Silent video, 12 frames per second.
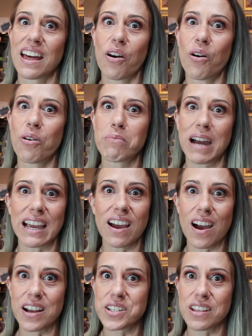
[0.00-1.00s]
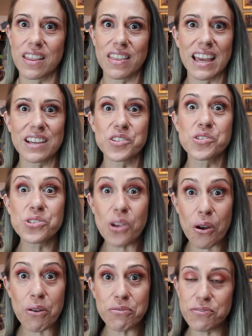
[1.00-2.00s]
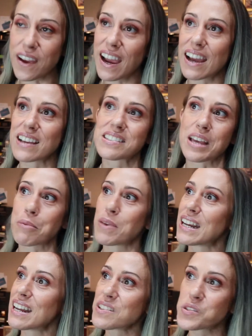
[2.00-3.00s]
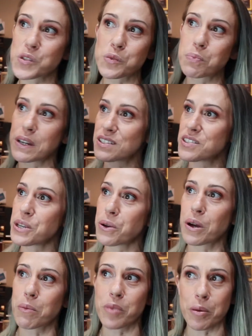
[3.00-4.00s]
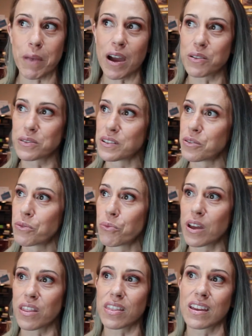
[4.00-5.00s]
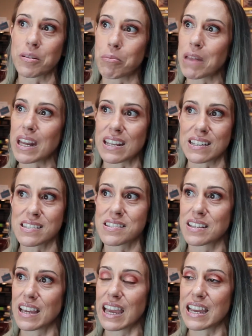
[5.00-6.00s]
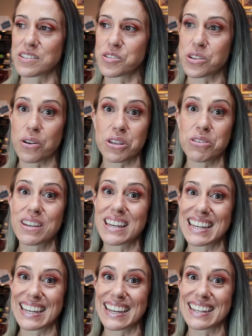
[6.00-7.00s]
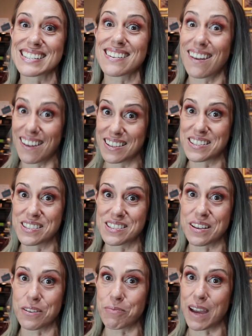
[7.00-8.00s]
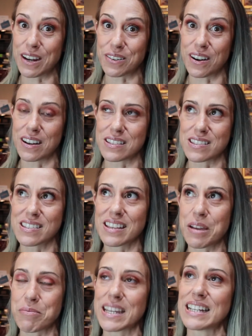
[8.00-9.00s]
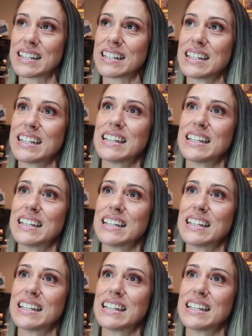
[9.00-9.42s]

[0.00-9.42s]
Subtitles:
Oh my gosh, that thing is so fast. I mean, it spits you up the mountain within minutes. And so you can get tons of bike runs. I mean,